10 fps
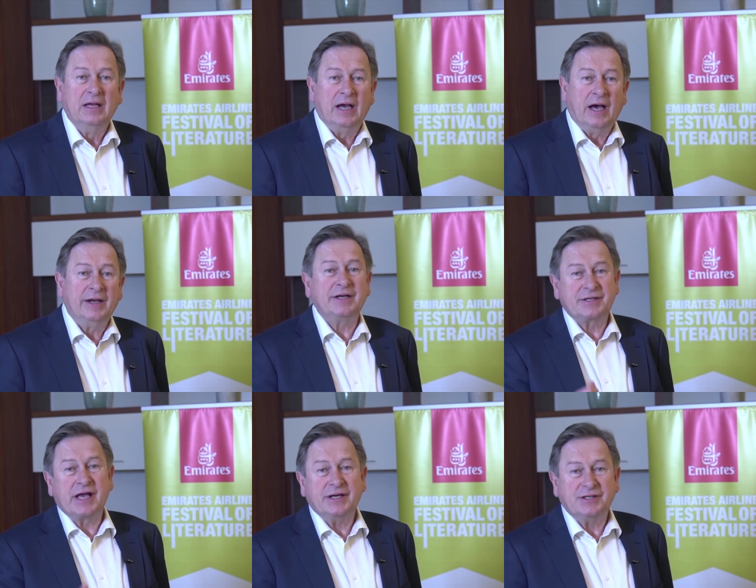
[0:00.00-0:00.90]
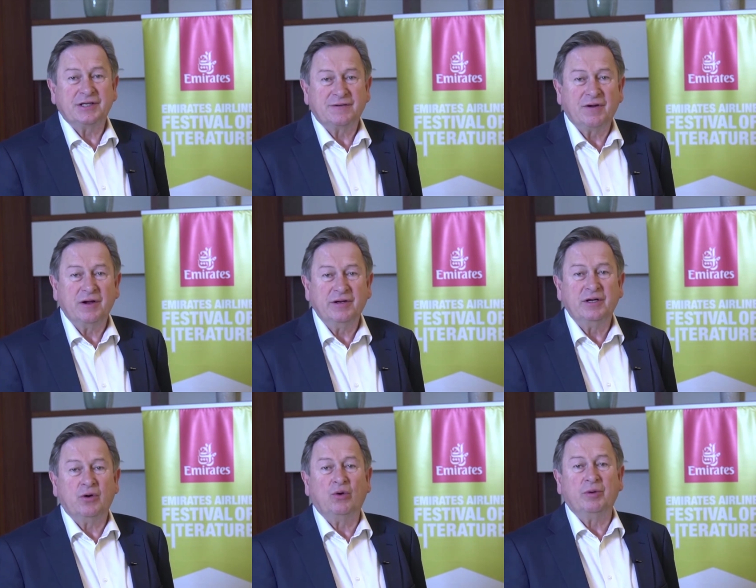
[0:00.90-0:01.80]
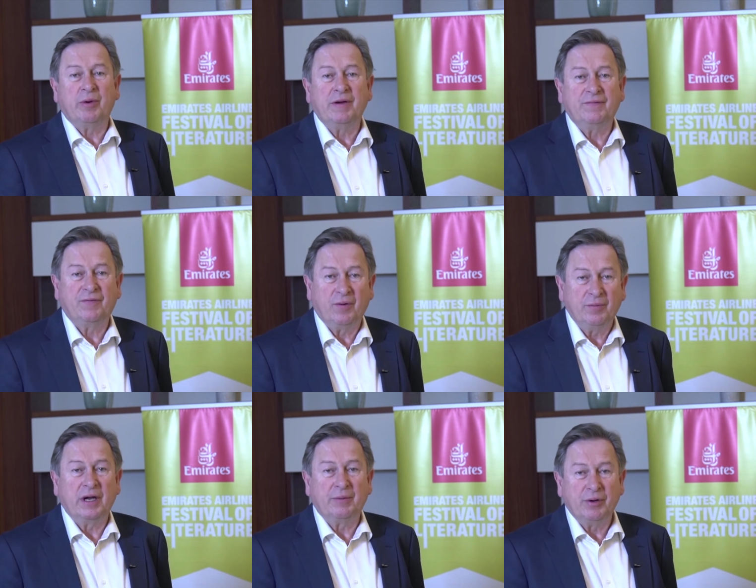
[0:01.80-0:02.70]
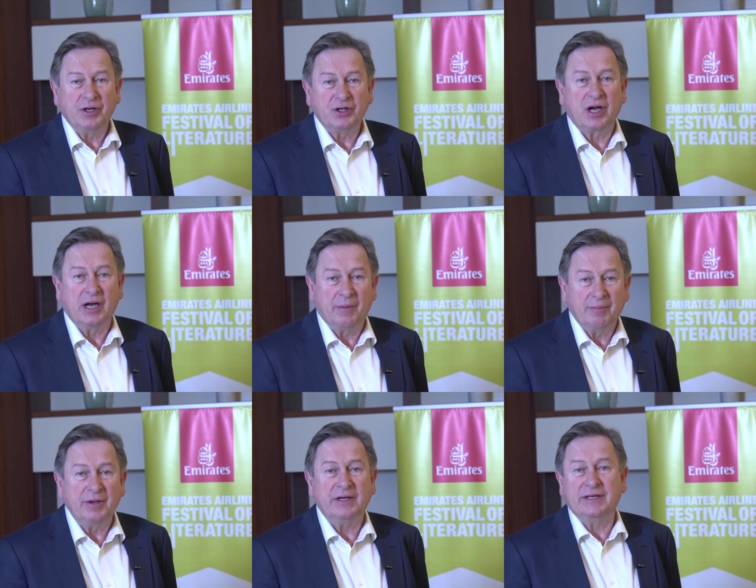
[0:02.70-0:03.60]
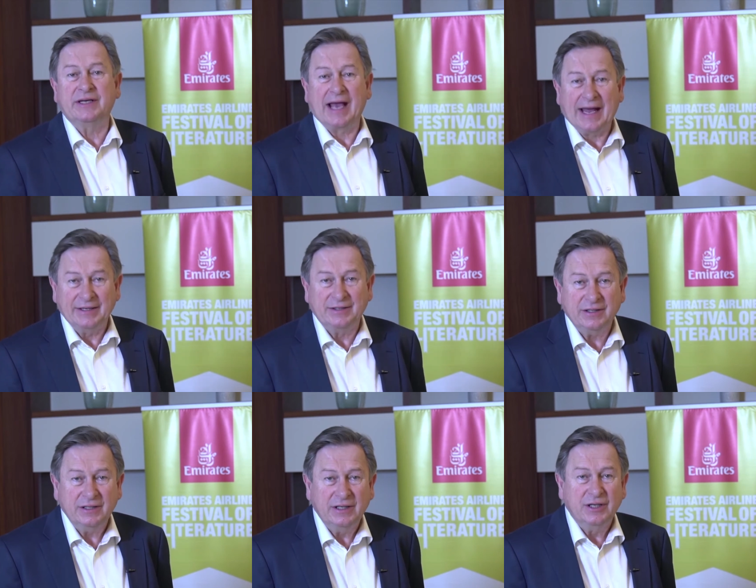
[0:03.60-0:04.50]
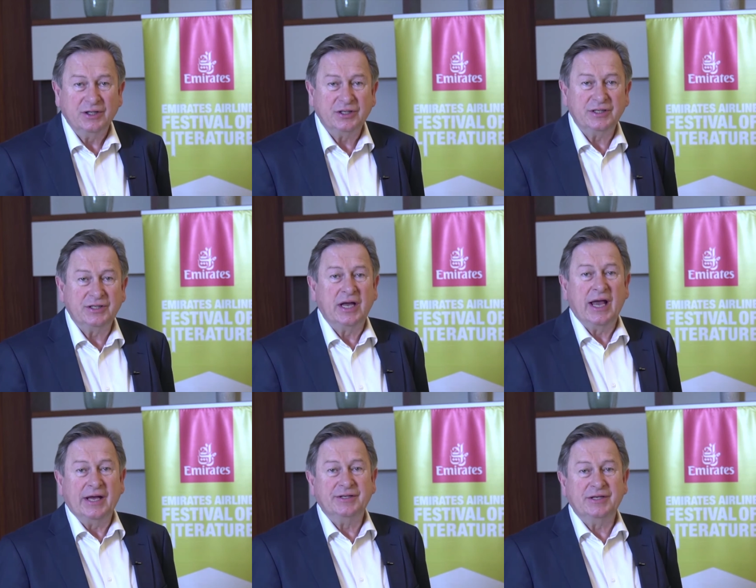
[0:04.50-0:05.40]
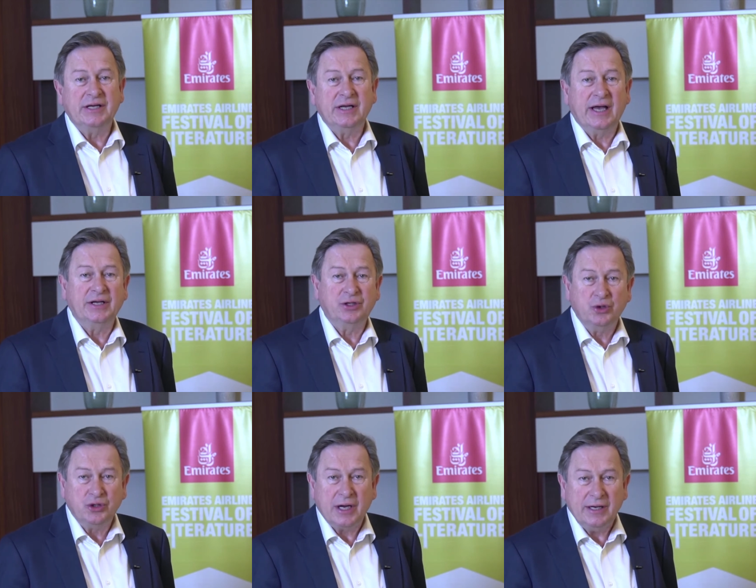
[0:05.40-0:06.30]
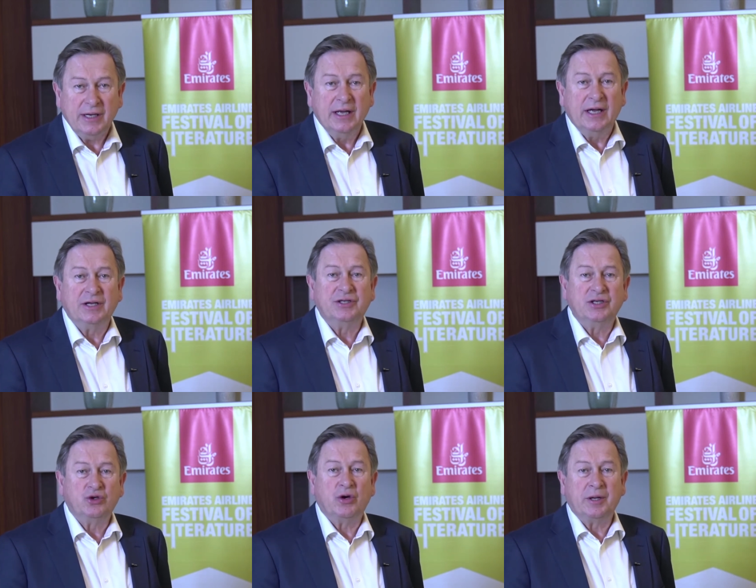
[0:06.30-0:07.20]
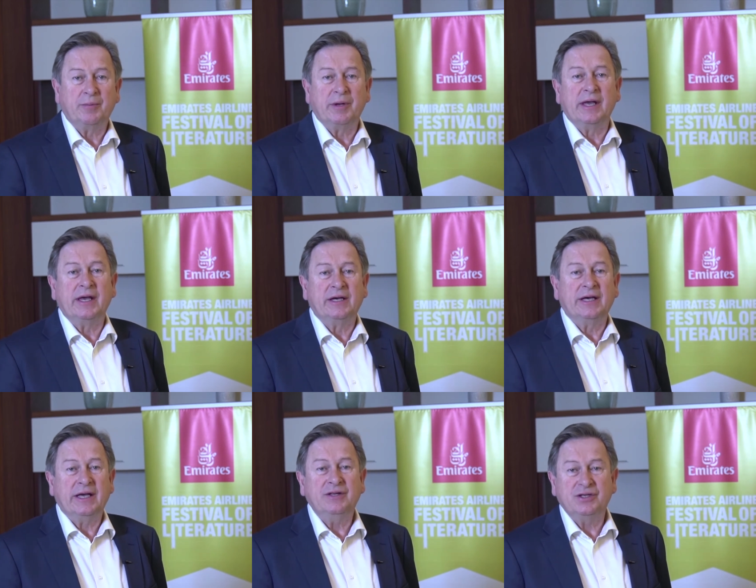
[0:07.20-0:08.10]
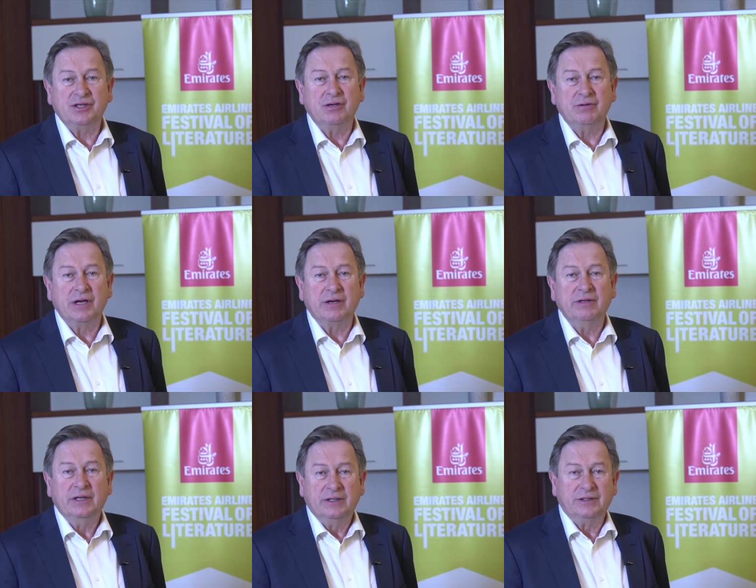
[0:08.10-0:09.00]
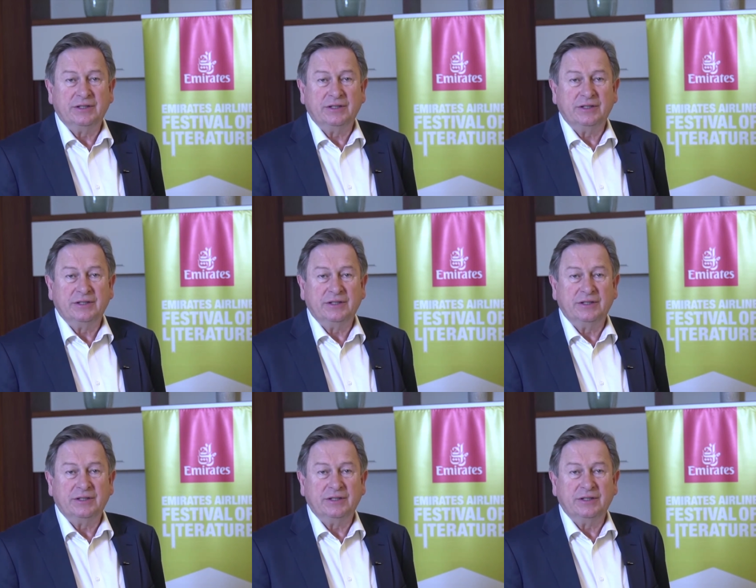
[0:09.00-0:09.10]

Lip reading: Our next guest has flown in all the way from British Columbia in Canada. She's Esi Edugyan, and she's joining me here in the studio to